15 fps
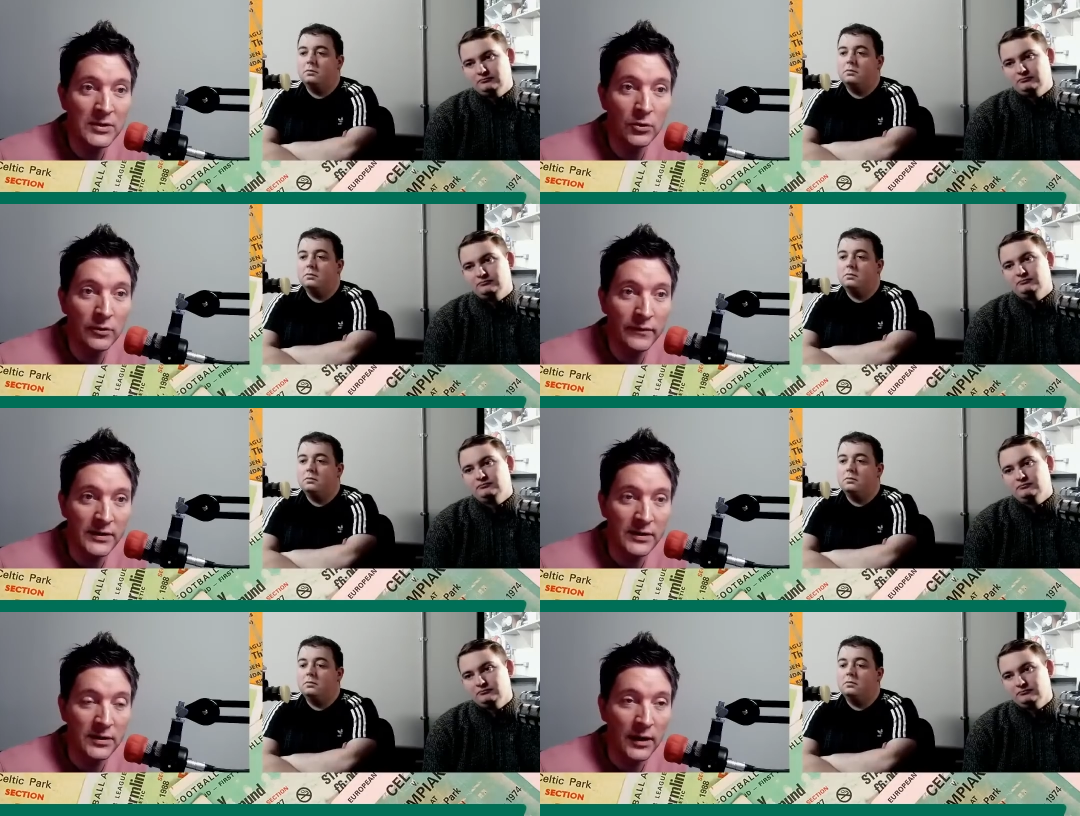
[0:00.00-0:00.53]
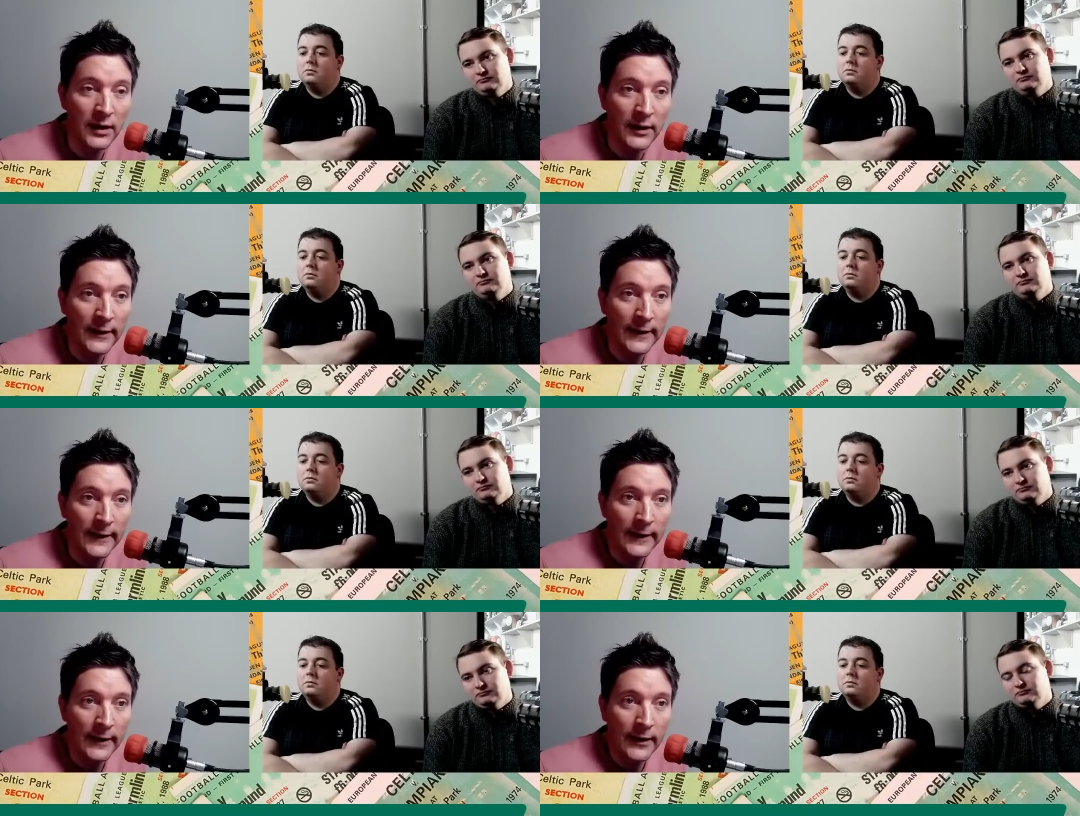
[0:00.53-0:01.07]
Speaker 1: obviously
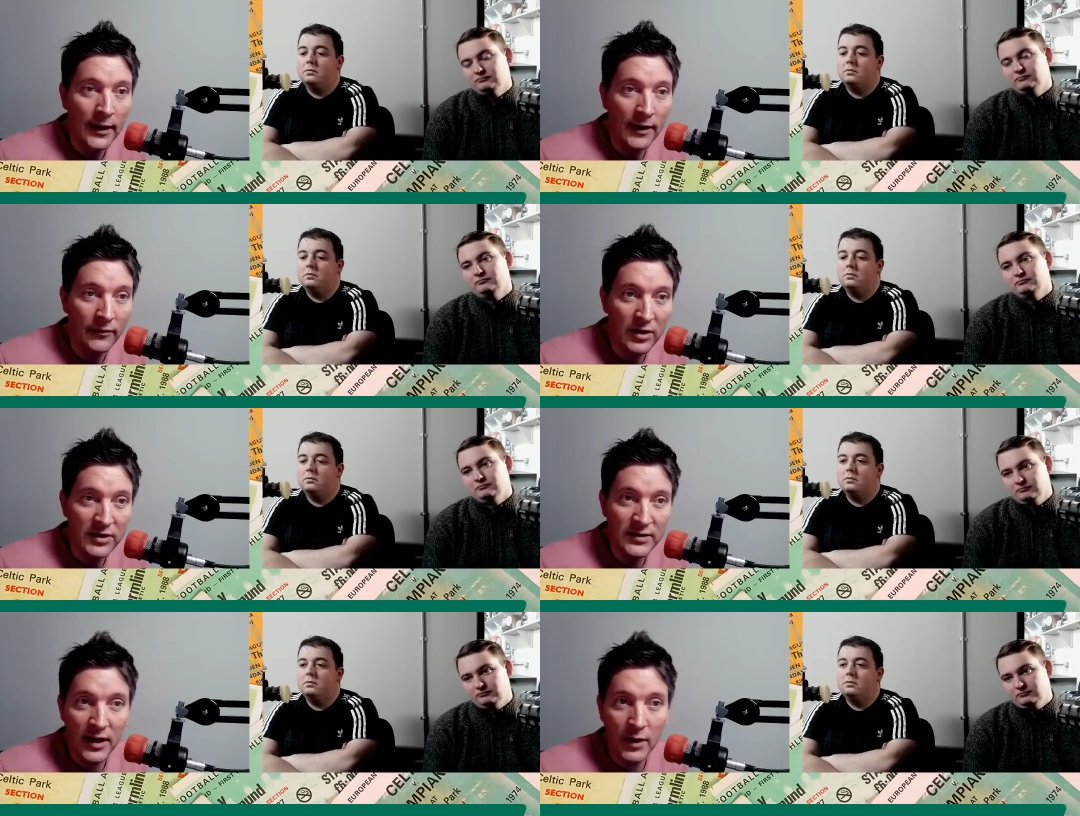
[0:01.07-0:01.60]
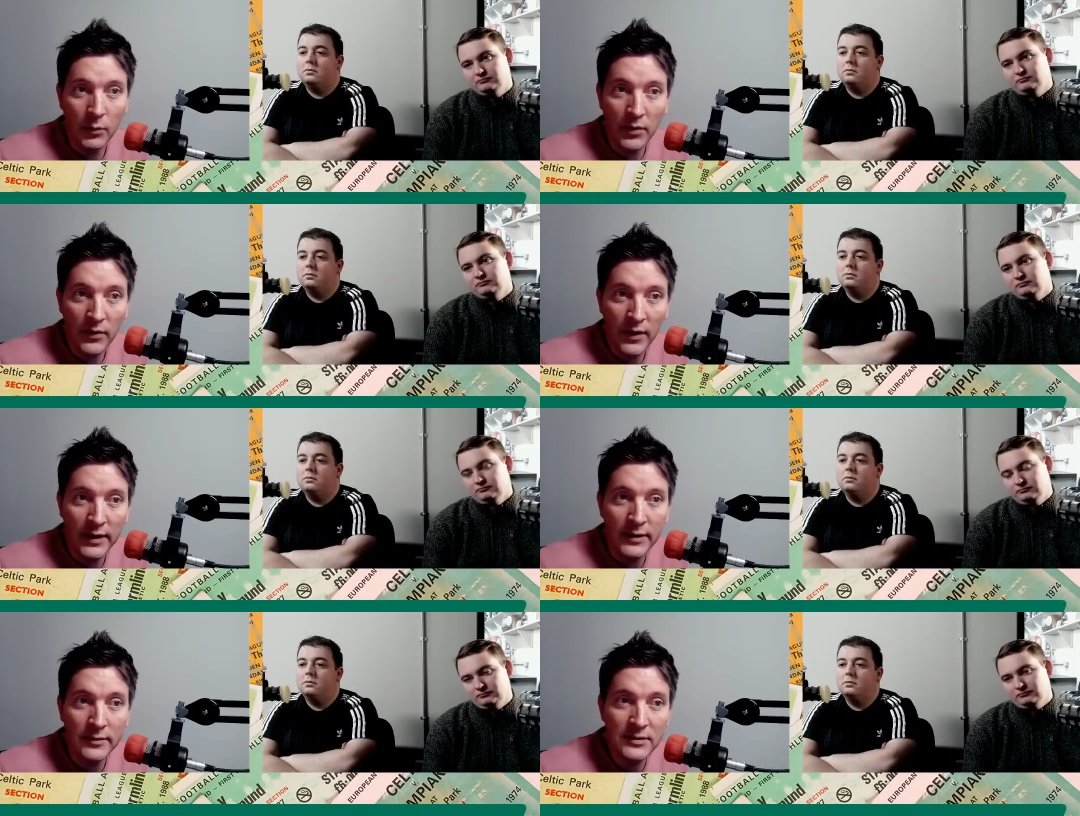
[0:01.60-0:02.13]
if you start with
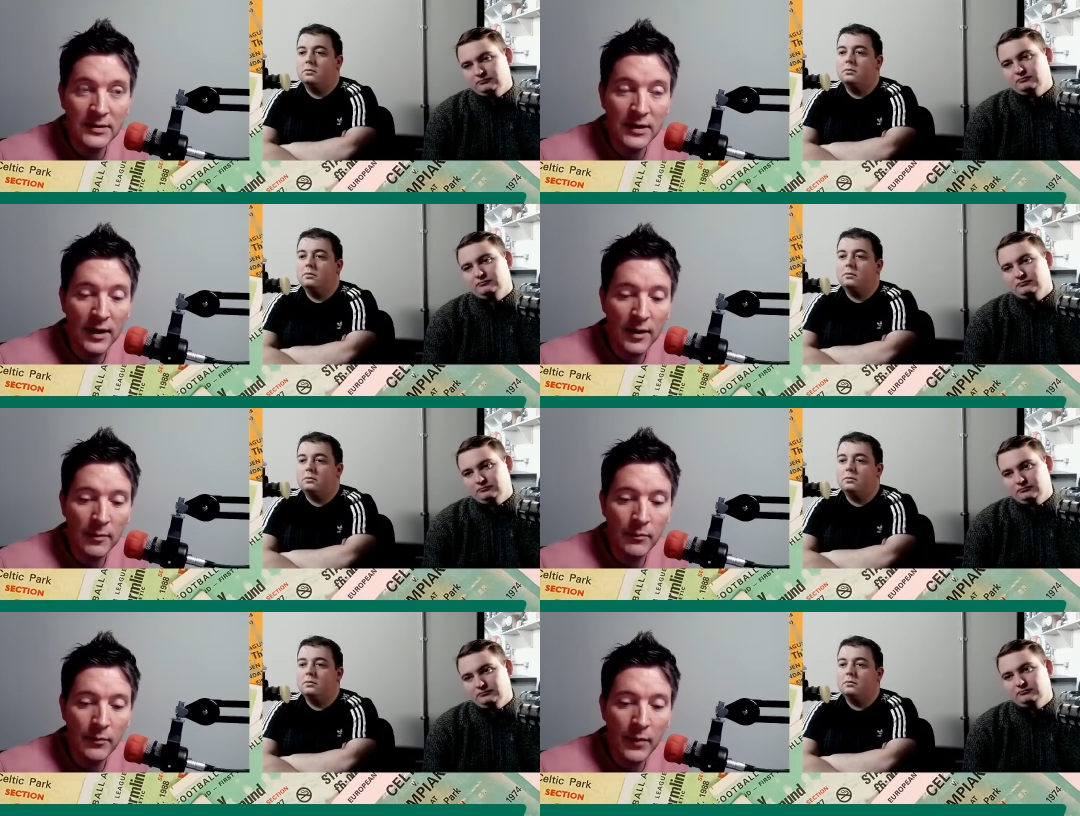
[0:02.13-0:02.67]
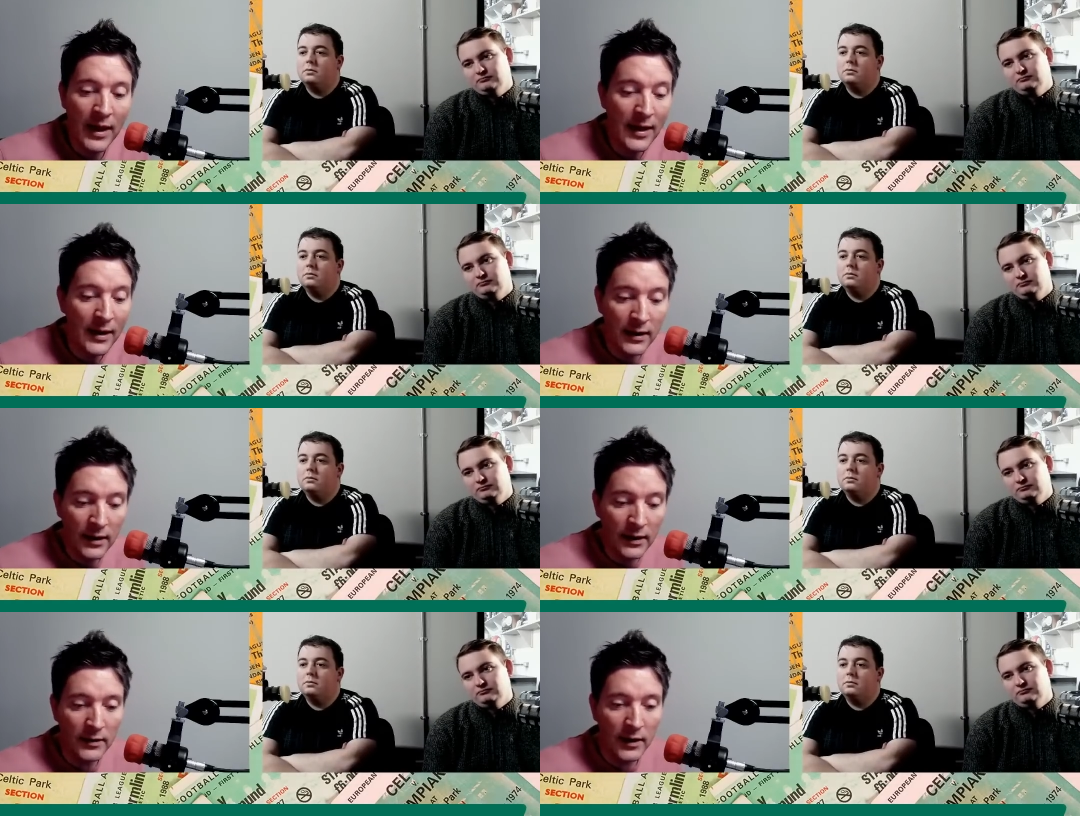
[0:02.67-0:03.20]
that, um, any
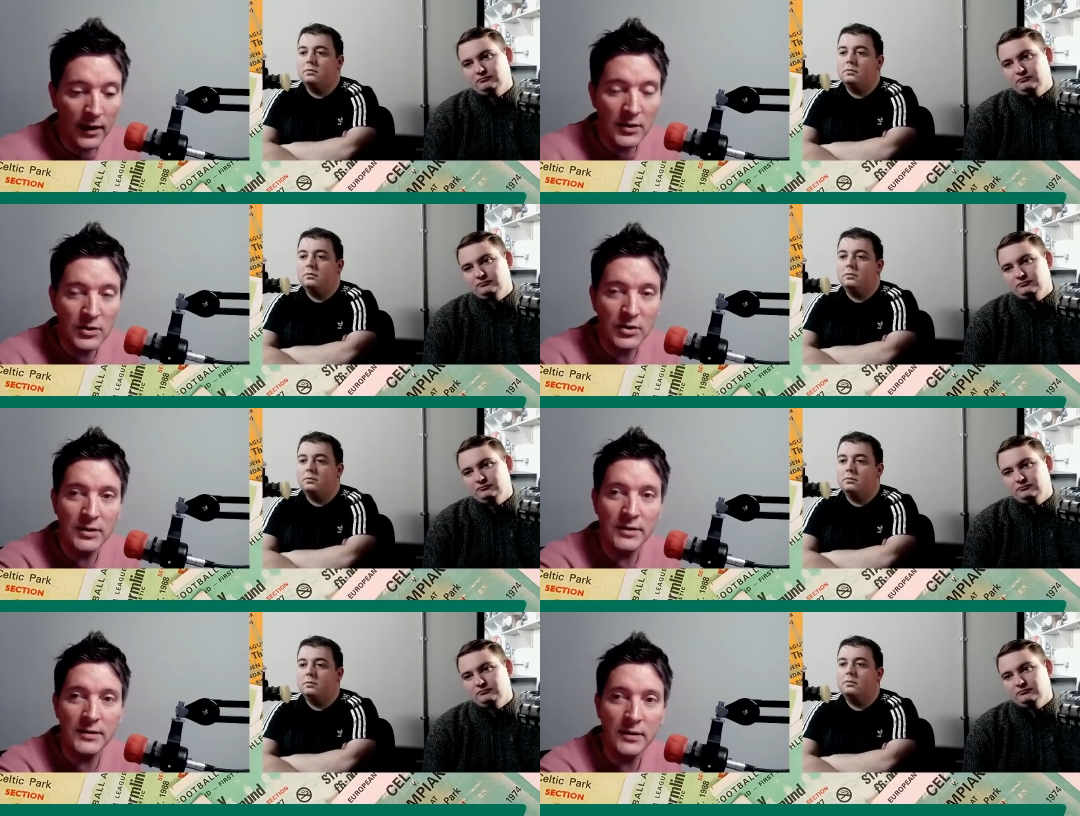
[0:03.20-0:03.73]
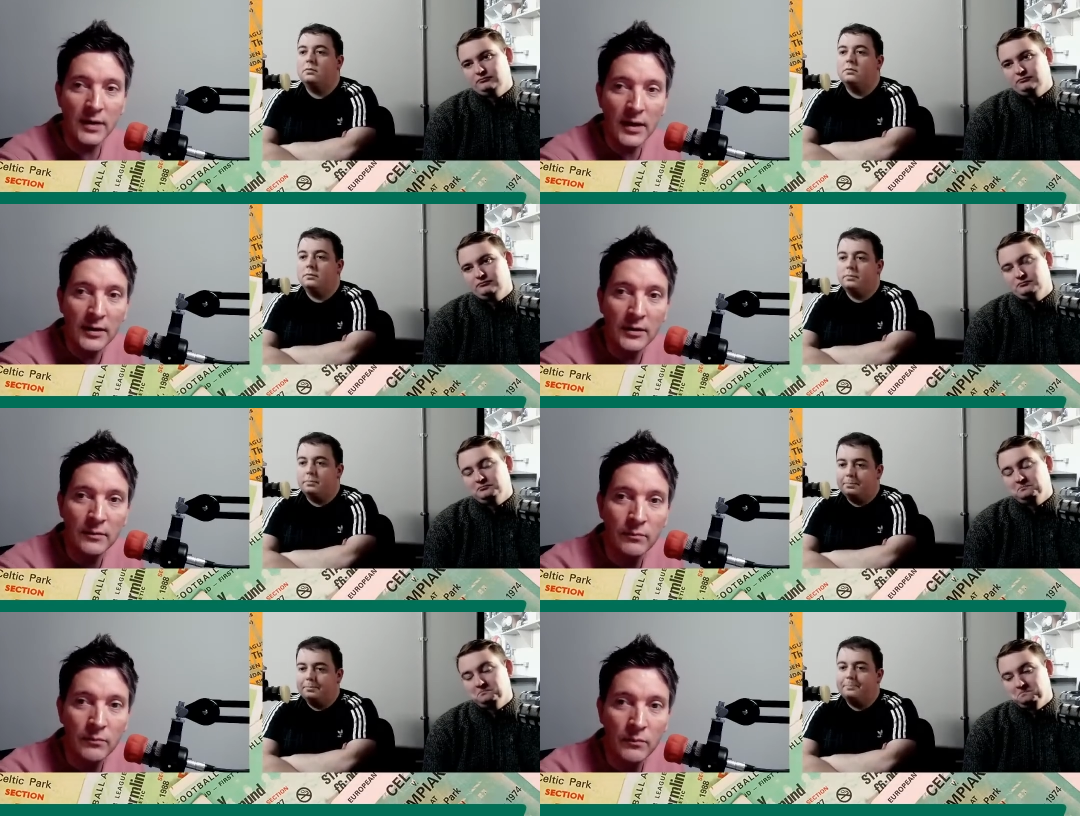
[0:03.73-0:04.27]
kind of injuries, and
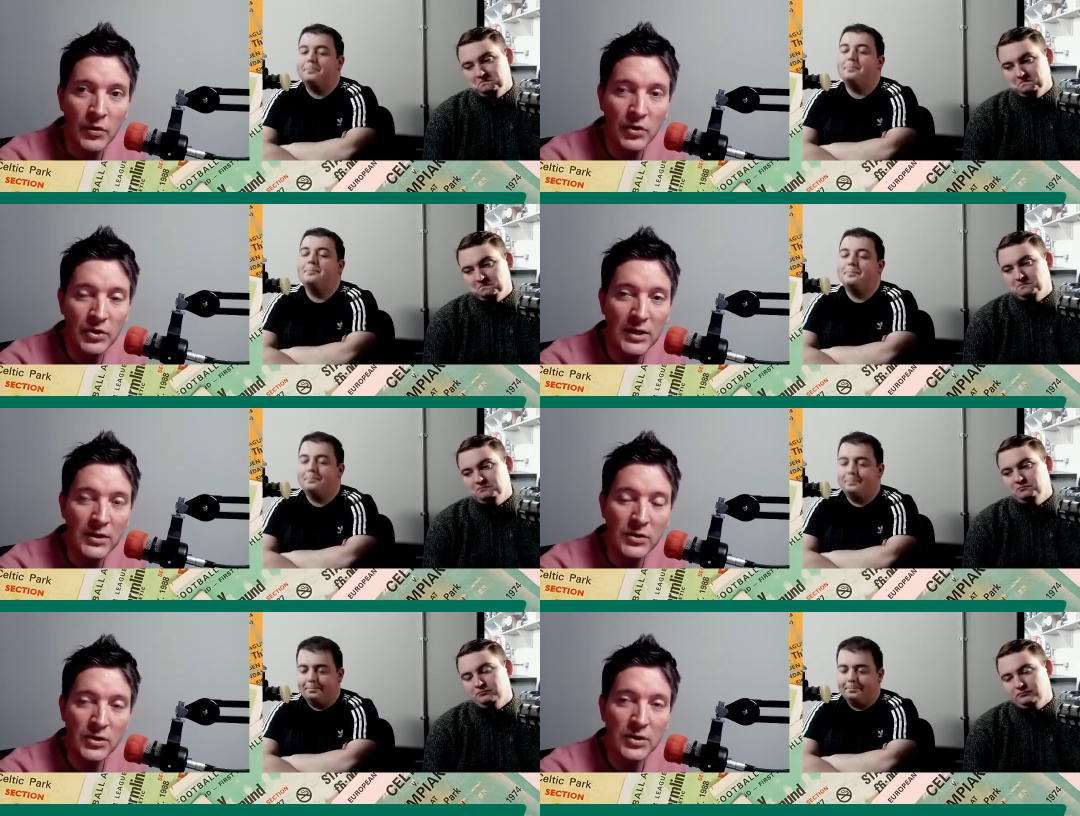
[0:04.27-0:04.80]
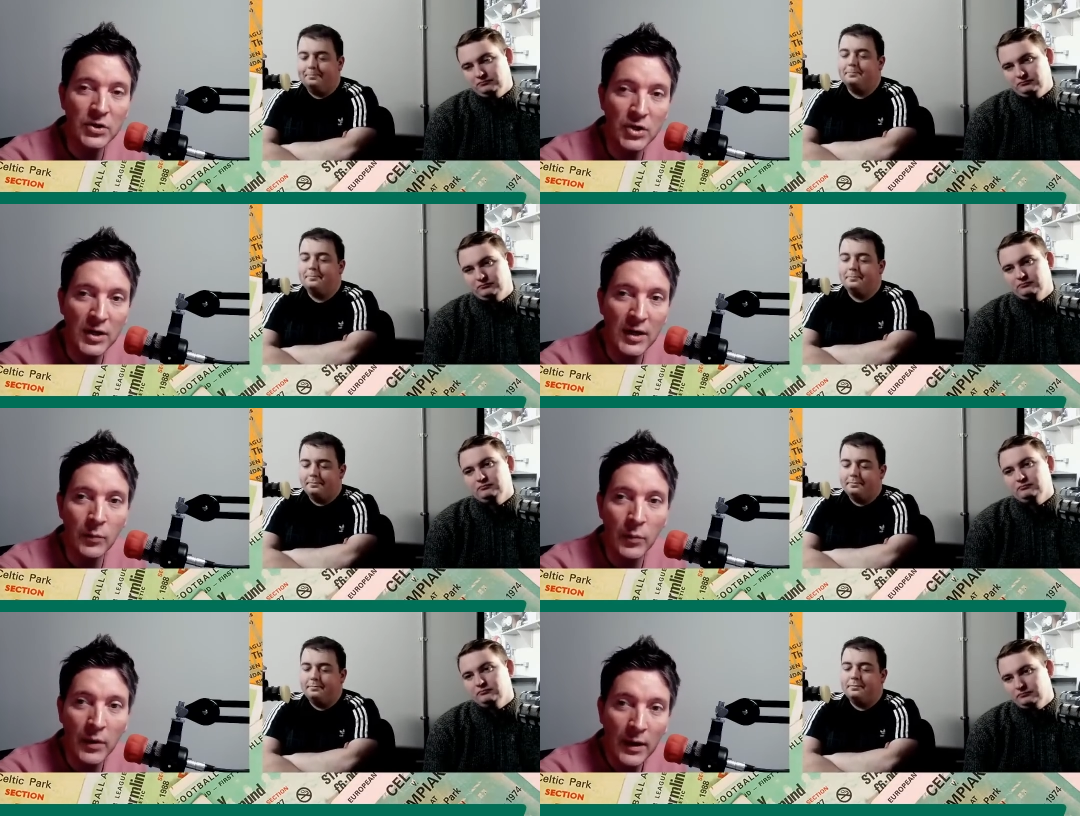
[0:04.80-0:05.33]
then you're changing the
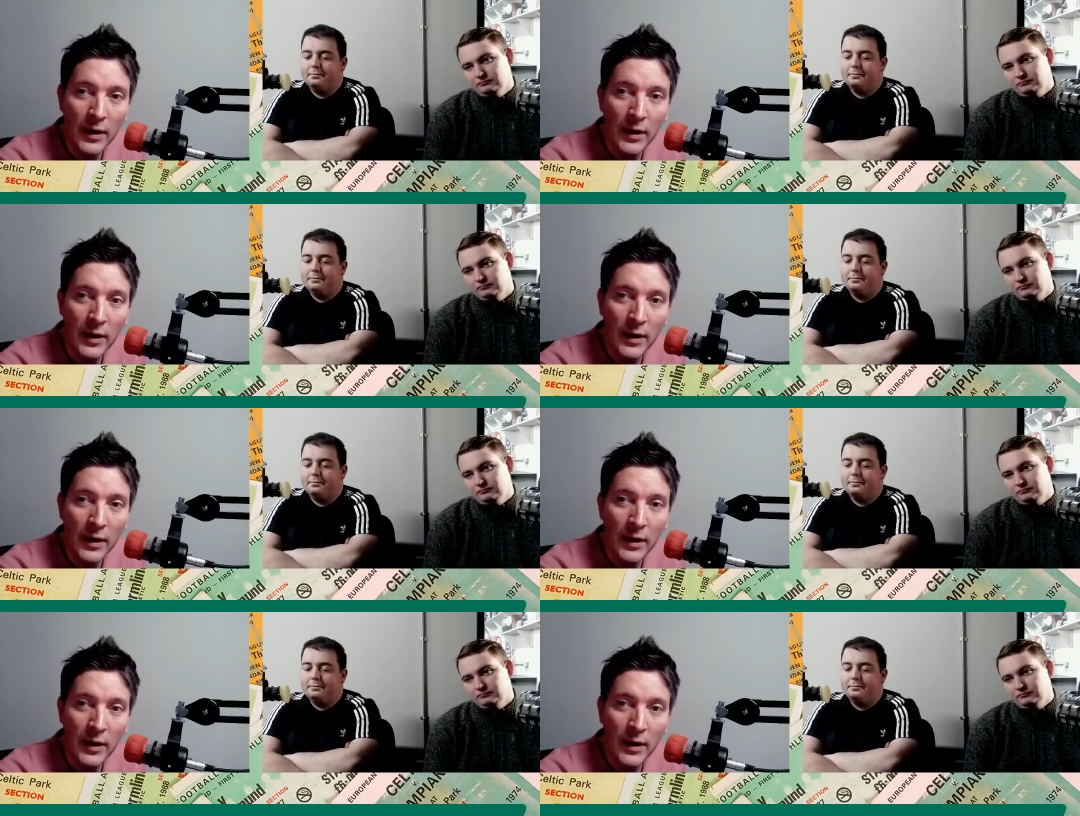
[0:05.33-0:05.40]
shape.